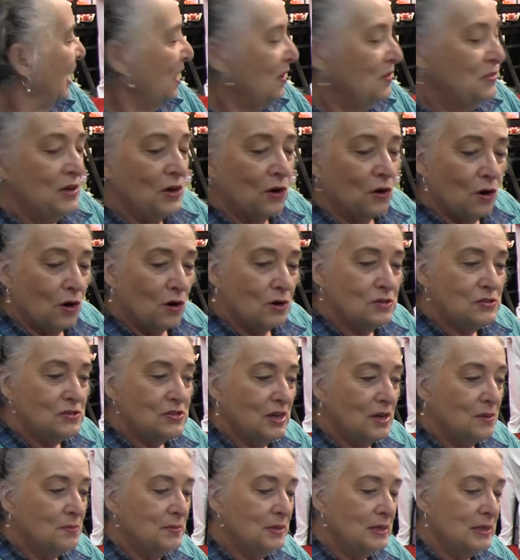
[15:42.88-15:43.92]
There are
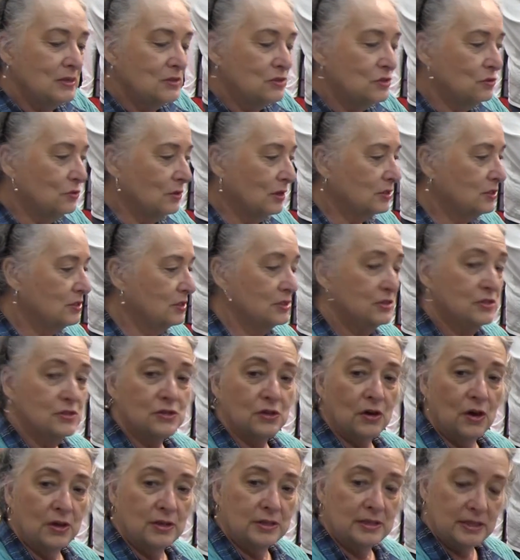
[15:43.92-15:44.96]
some instructions
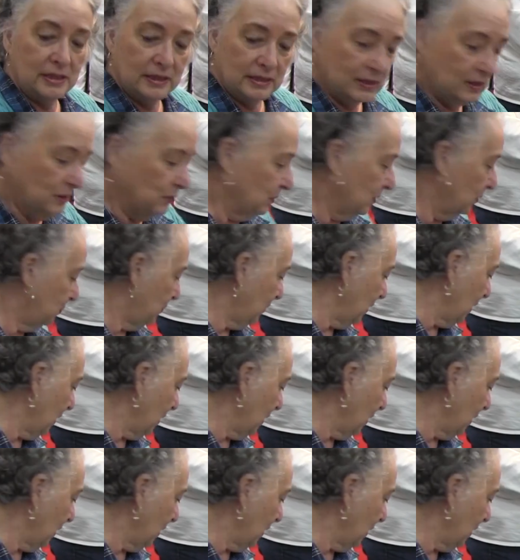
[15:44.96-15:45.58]
on dealing with